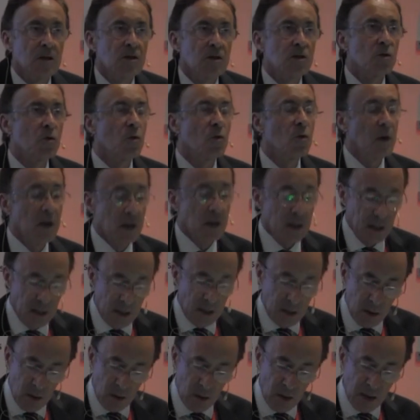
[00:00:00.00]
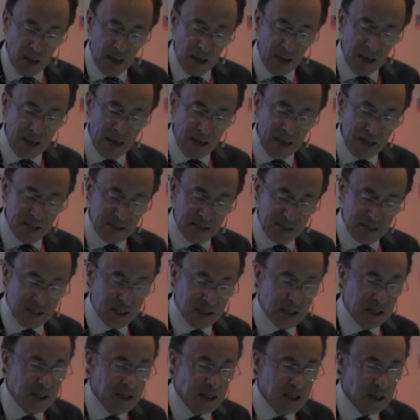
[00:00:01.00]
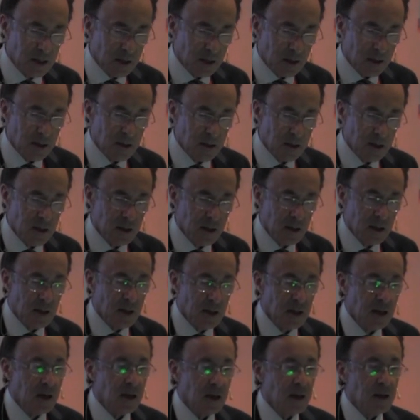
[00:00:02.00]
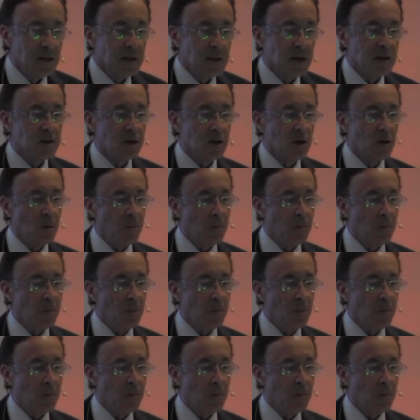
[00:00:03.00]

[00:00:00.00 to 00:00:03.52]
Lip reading: So it's clear that